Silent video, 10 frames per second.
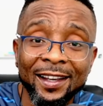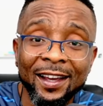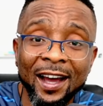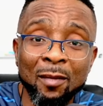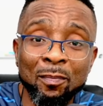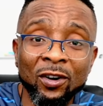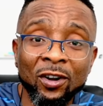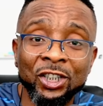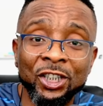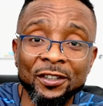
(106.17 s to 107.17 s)

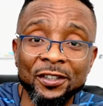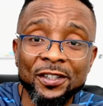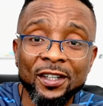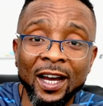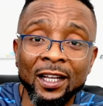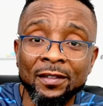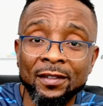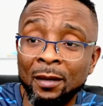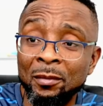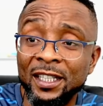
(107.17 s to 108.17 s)
apologists
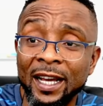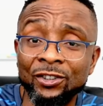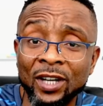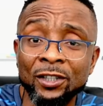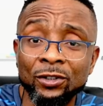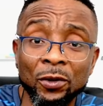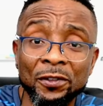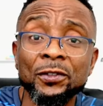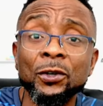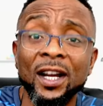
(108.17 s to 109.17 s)
they are trying to
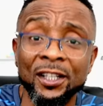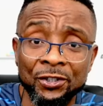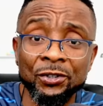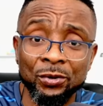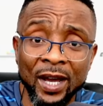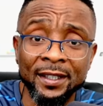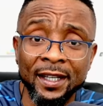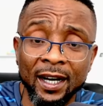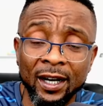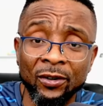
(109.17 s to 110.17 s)
throw at you right
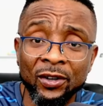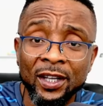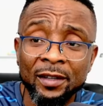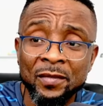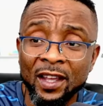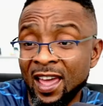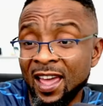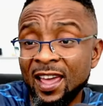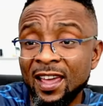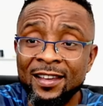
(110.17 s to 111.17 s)
now.
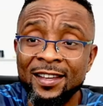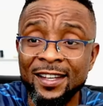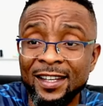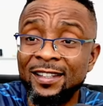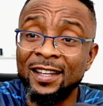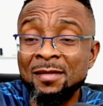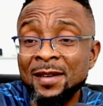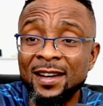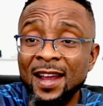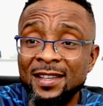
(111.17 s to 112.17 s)
It's
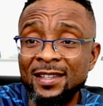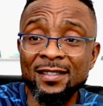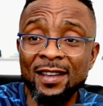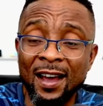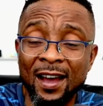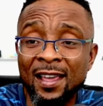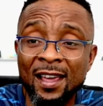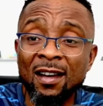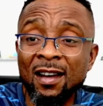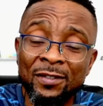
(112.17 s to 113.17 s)
about Nigeria.
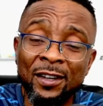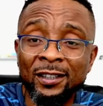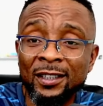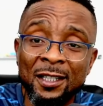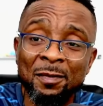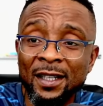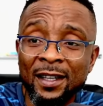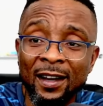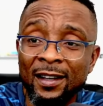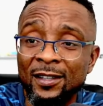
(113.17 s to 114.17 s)
All of us should speak
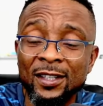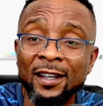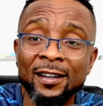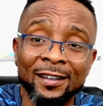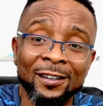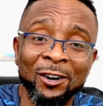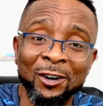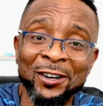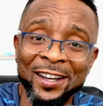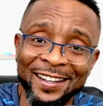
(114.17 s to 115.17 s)
out.
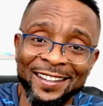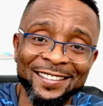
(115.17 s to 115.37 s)
Okay.